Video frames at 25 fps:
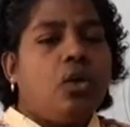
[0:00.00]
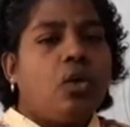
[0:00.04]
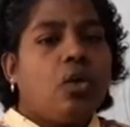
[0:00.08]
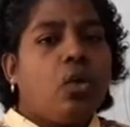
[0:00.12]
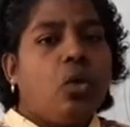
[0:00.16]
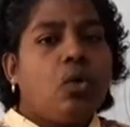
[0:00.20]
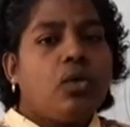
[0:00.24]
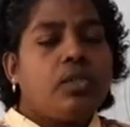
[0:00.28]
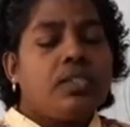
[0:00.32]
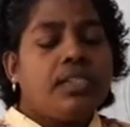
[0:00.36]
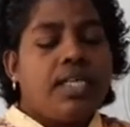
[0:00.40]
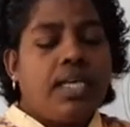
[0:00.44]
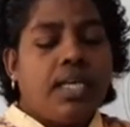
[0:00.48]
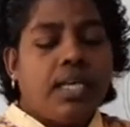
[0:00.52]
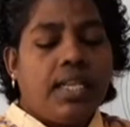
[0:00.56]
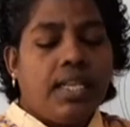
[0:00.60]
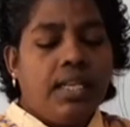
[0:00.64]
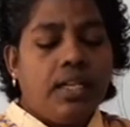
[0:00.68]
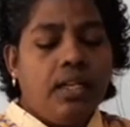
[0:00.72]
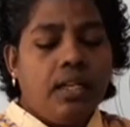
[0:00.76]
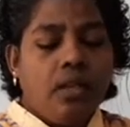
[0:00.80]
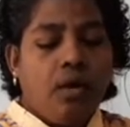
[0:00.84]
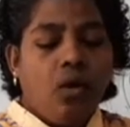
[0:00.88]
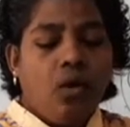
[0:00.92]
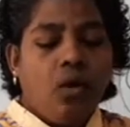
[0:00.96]
closer
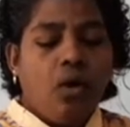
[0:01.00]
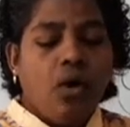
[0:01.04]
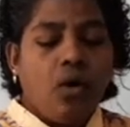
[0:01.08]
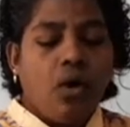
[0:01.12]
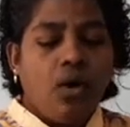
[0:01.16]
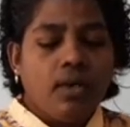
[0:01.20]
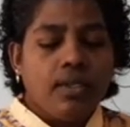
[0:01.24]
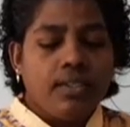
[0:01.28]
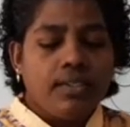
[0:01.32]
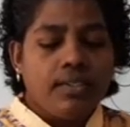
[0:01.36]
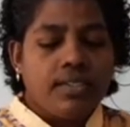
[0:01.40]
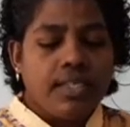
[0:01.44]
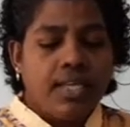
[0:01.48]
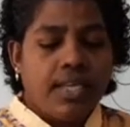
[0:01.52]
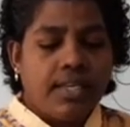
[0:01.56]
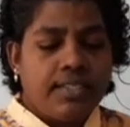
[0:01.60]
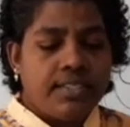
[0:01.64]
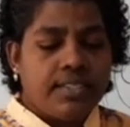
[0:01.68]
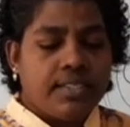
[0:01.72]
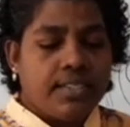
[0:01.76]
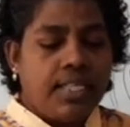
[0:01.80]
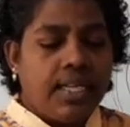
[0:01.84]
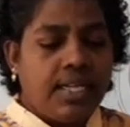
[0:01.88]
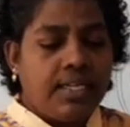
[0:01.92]
in all sides.